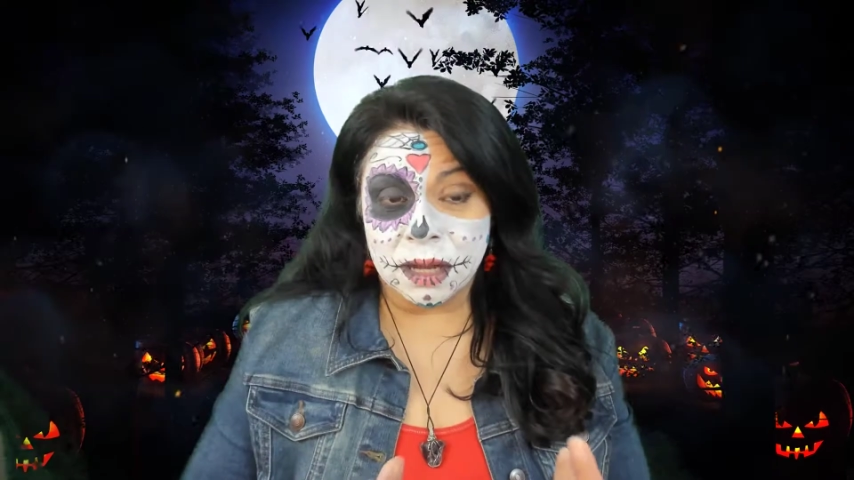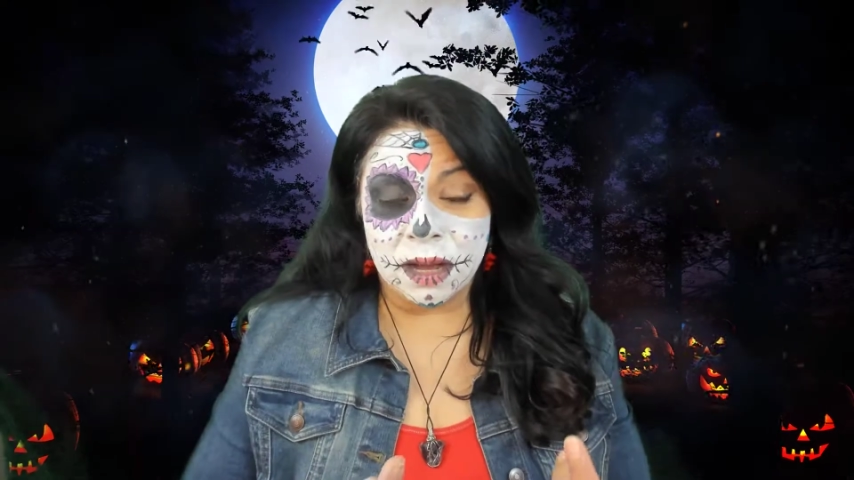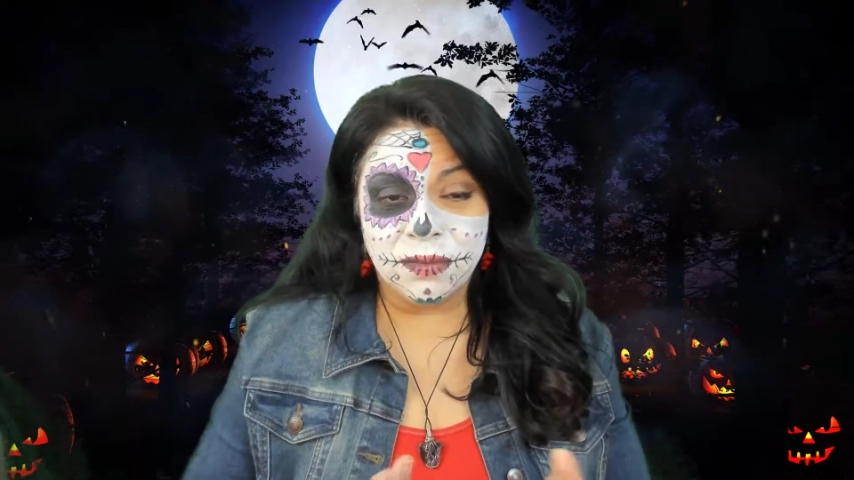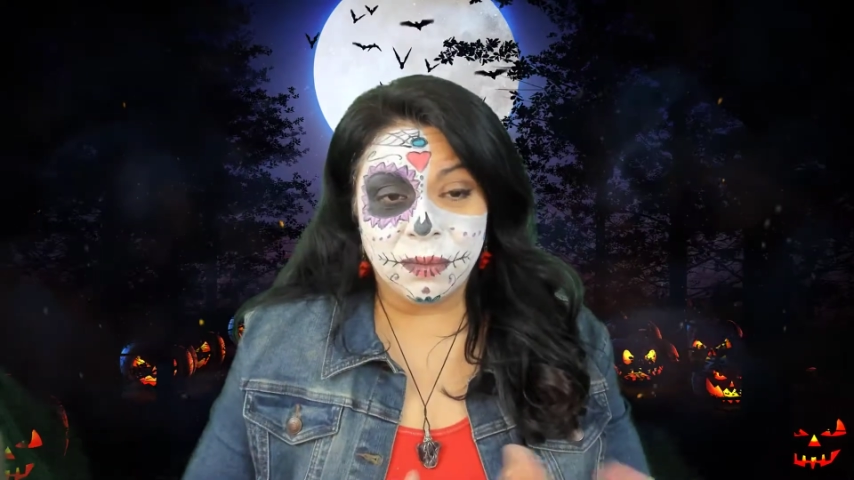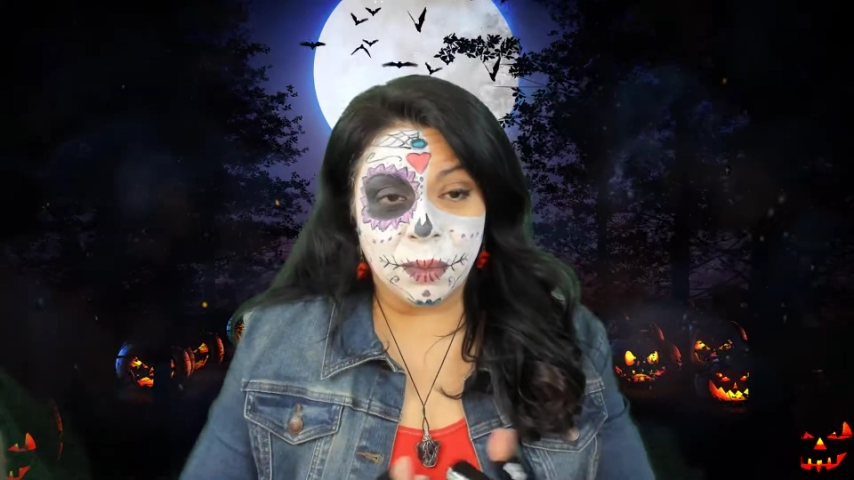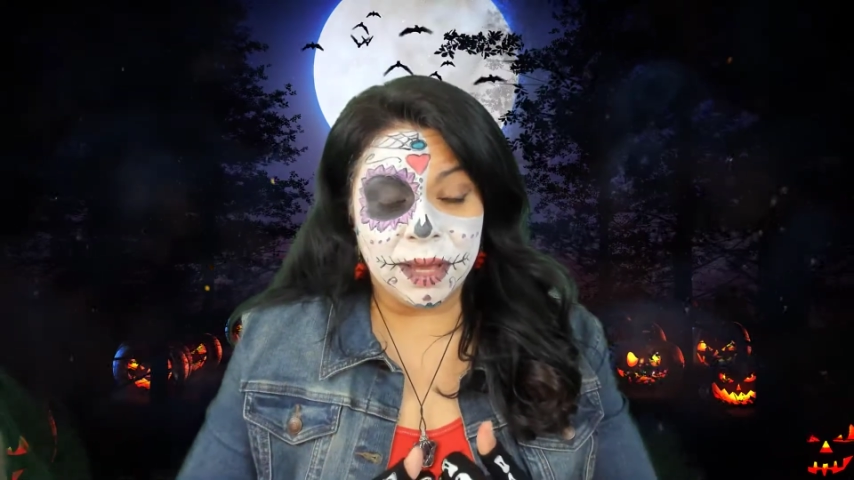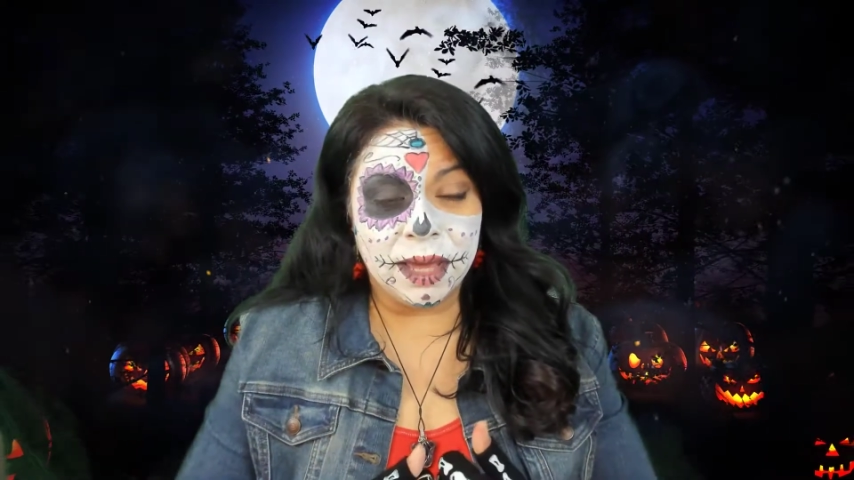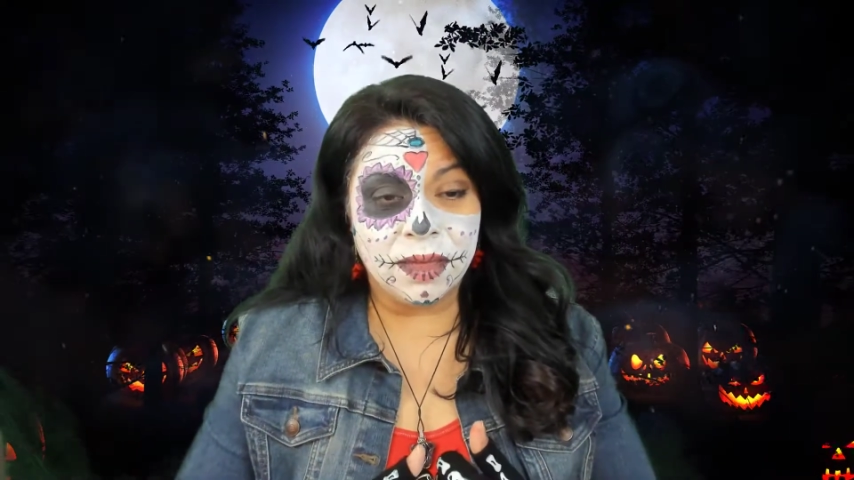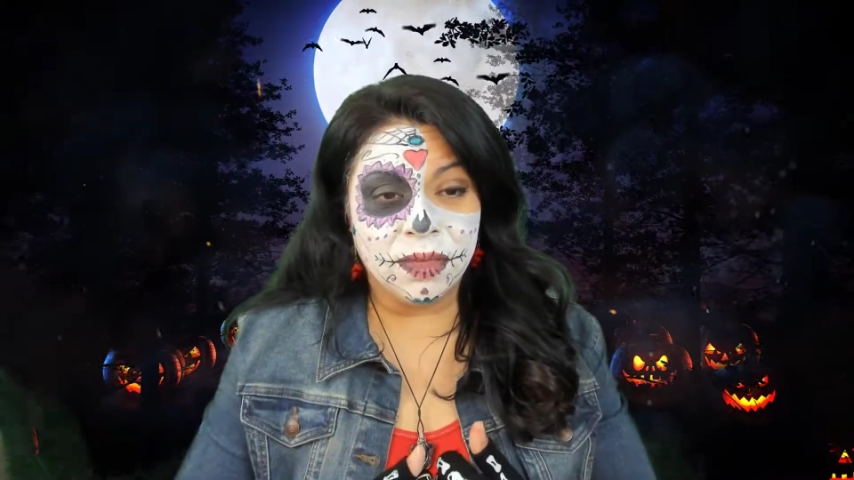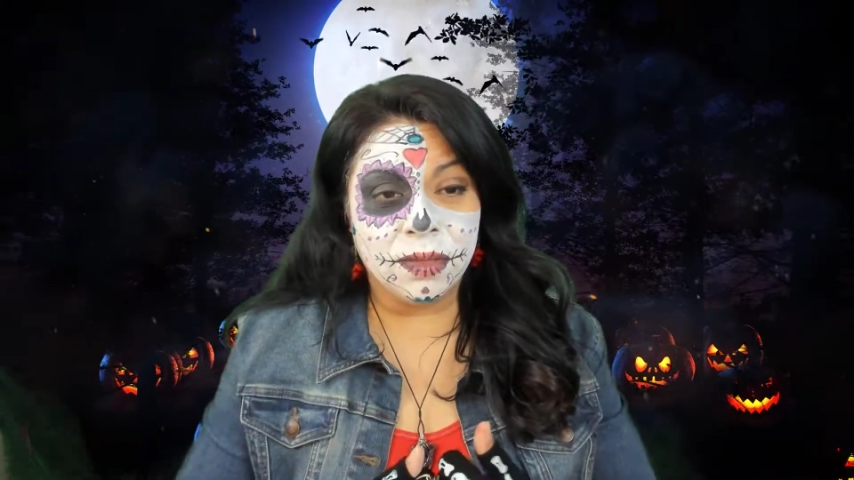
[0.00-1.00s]
off
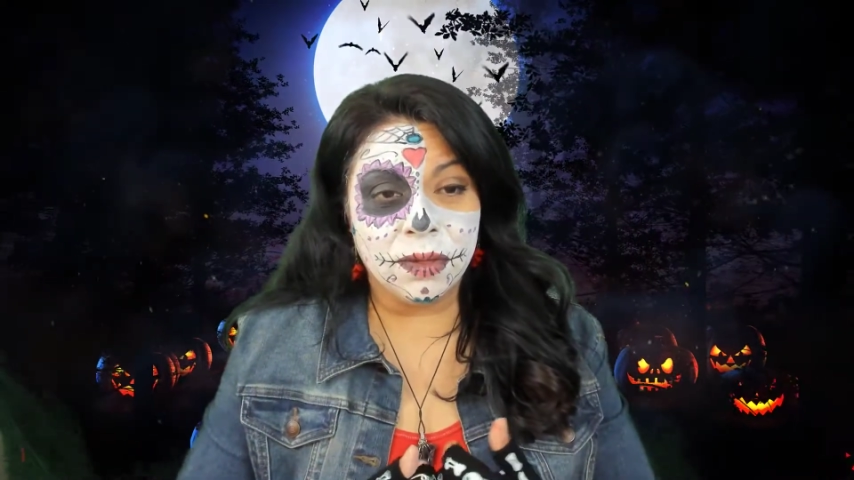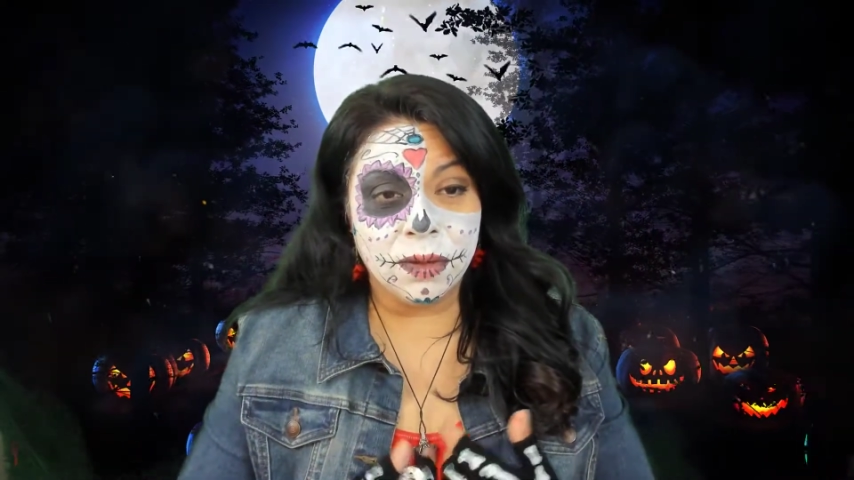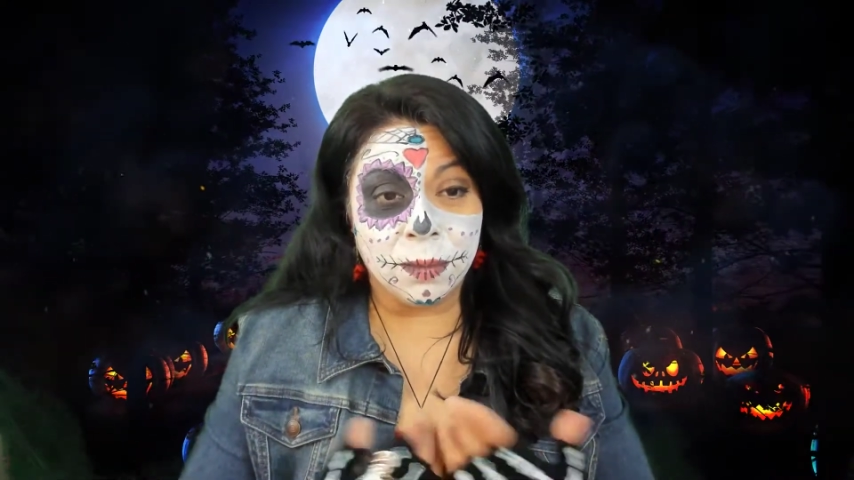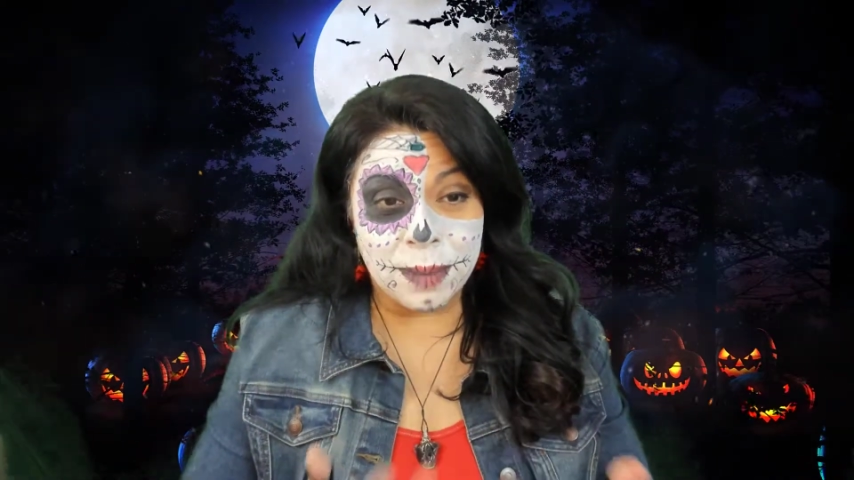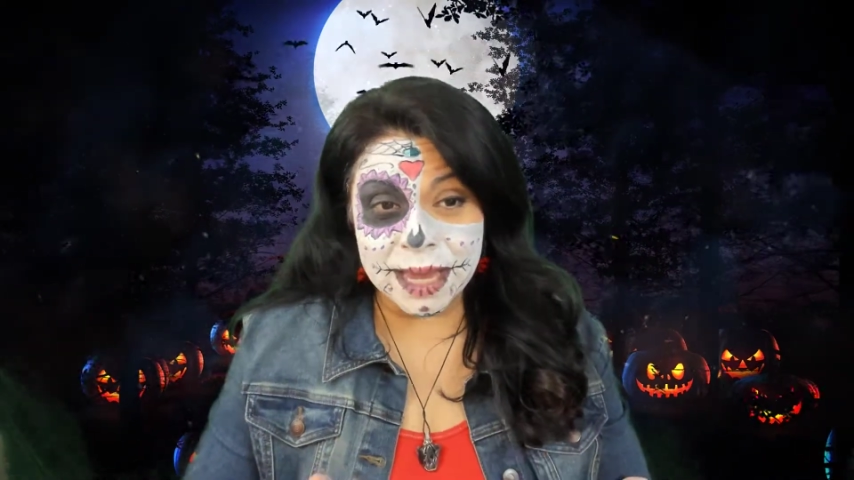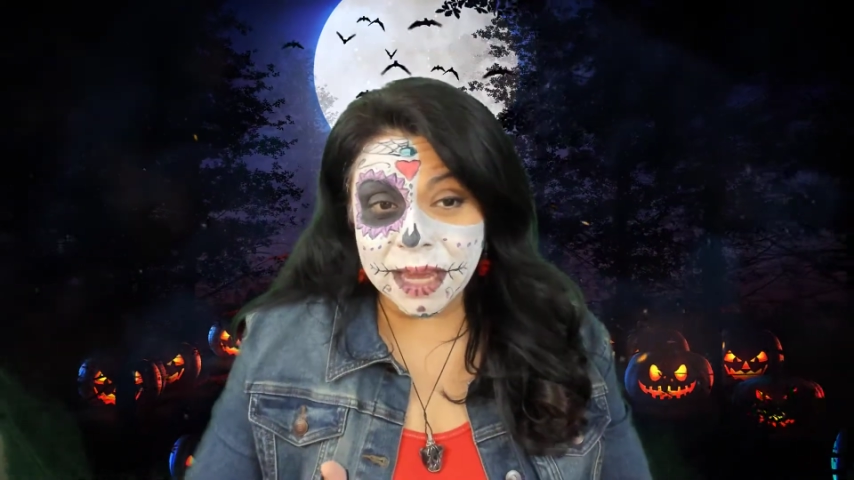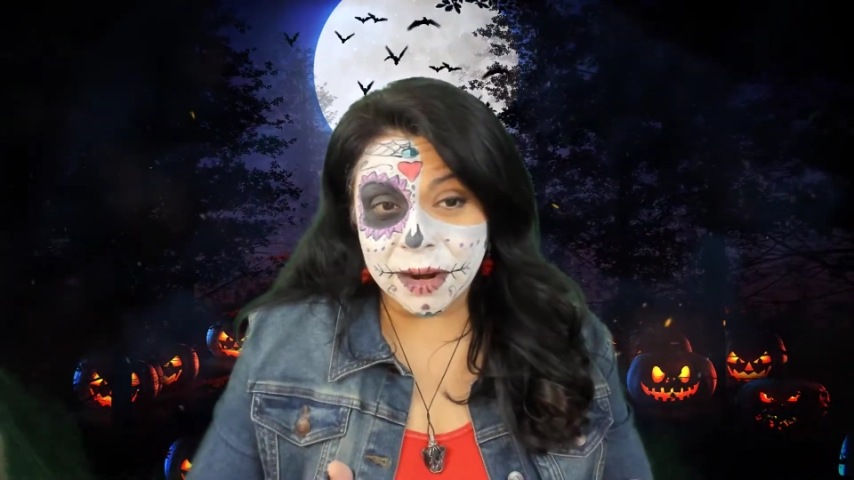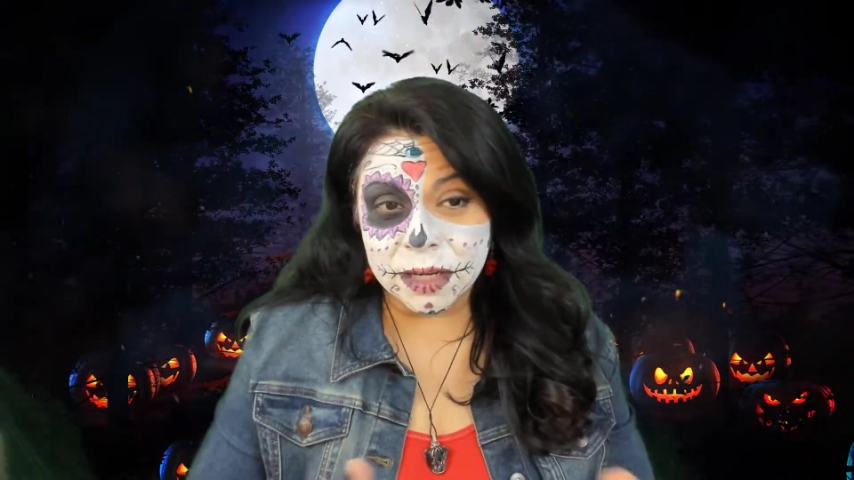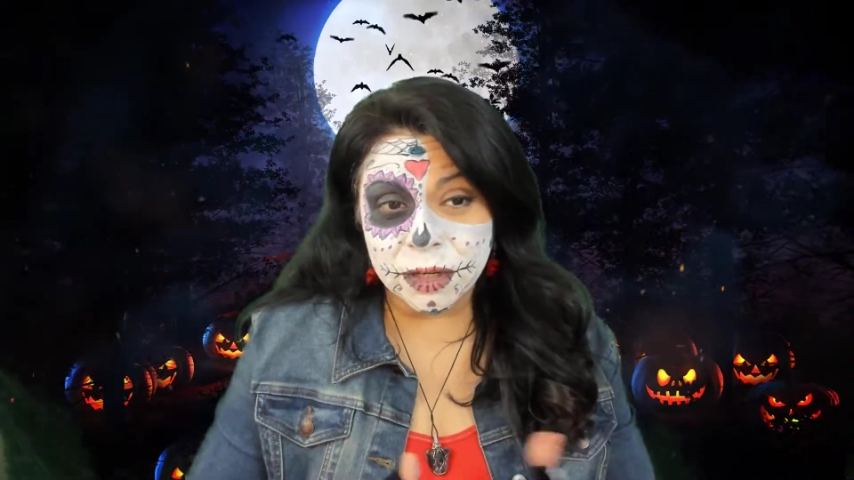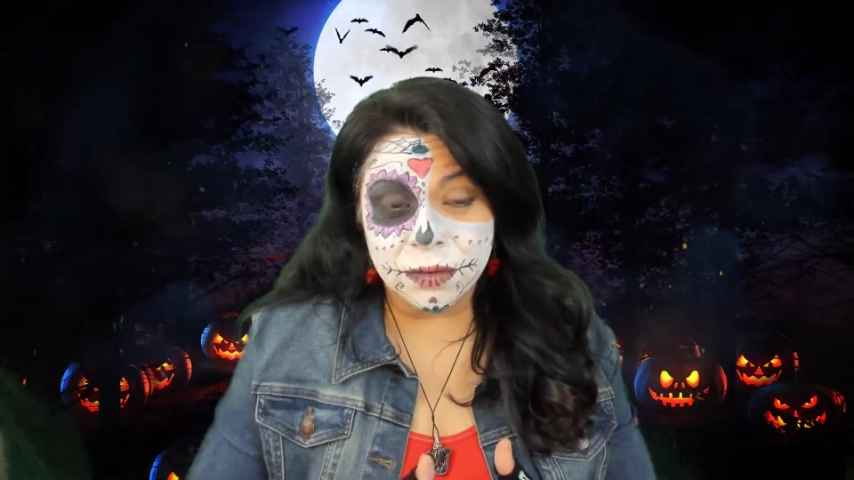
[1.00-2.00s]
with your main
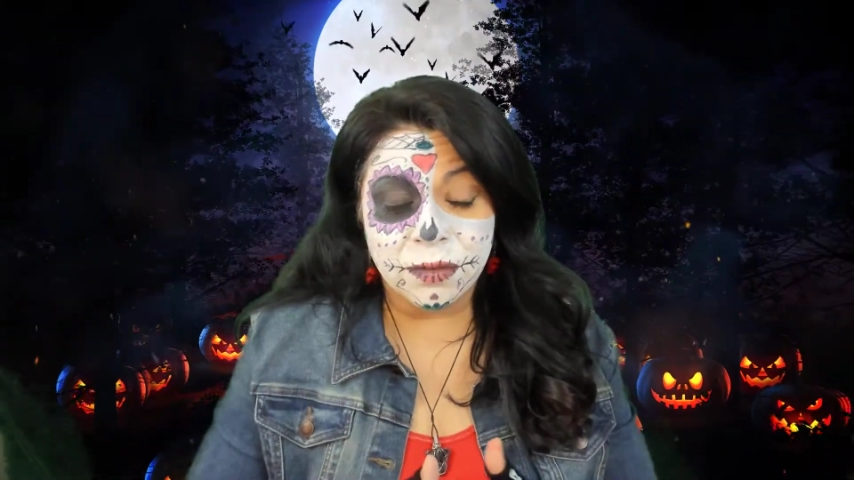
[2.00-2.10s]
character,